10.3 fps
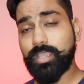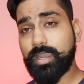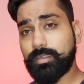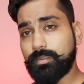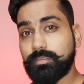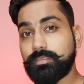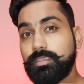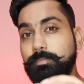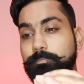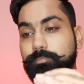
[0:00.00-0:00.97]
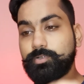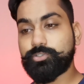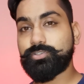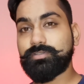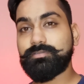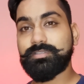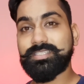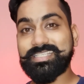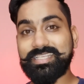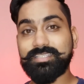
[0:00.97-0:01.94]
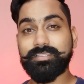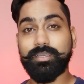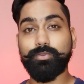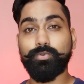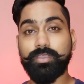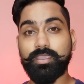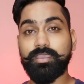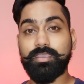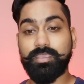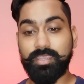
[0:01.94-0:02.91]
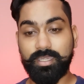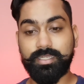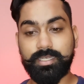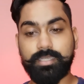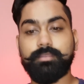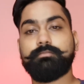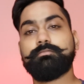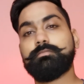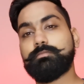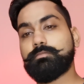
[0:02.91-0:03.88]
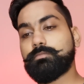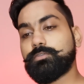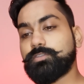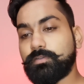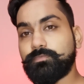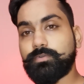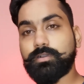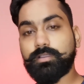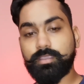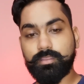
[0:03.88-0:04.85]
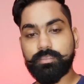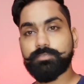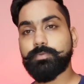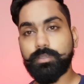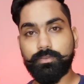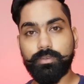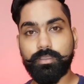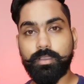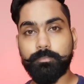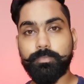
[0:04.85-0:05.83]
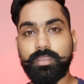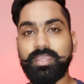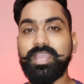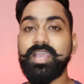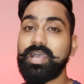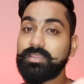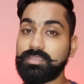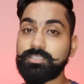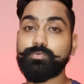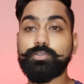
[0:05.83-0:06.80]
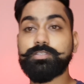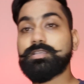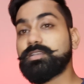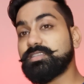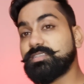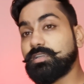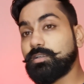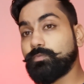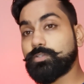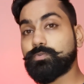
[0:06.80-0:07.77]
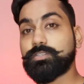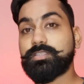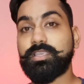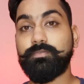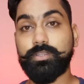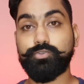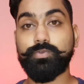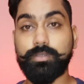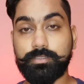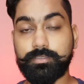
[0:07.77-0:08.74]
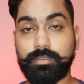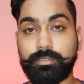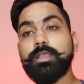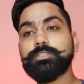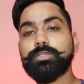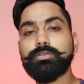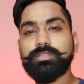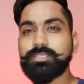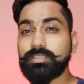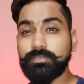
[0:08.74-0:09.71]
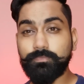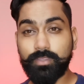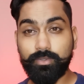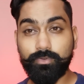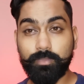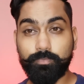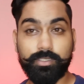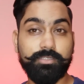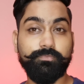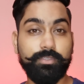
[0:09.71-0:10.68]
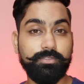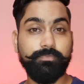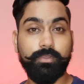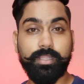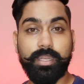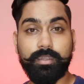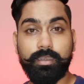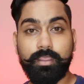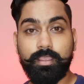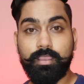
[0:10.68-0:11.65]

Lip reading: that the person sees that okay, he did some work in this particular company and this was the result, which was the eventual result. So this gives a very good impression, first of all, that